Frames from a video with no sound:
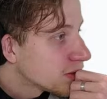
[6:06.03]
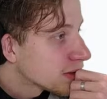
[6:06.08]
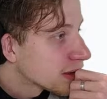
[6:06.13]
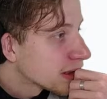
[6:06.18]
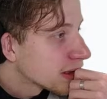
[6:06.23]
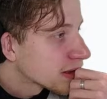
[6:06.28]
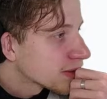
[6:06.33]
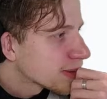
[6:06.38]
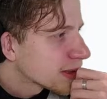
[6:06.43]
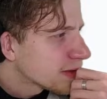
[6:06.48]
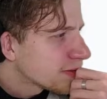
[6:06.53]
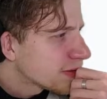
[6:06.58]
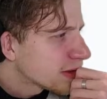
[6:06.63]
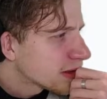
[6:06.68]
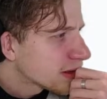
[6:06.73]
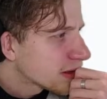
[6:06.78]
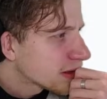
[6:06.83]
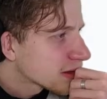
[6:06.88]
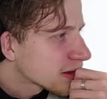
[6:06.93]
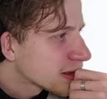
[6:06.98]
guys, but I
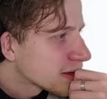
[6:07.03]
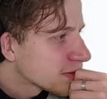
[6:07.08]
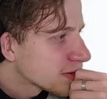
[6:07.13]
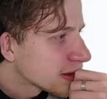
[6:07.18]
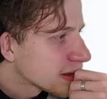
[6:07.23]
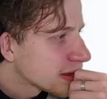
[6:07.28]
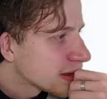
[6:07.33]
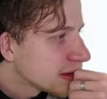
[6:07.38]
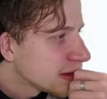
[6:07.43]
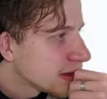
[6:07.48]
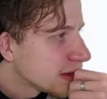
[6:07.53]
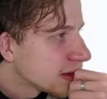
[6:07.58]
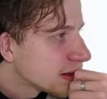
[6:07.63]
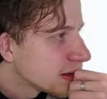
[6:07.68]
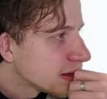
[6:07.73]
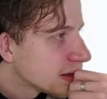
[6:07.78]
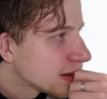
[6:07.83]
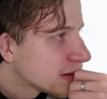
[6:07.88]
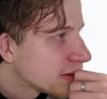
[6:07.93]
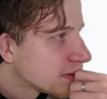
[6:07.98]
think there is nothing illegal
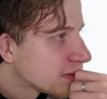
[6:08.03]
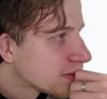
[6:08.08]
here.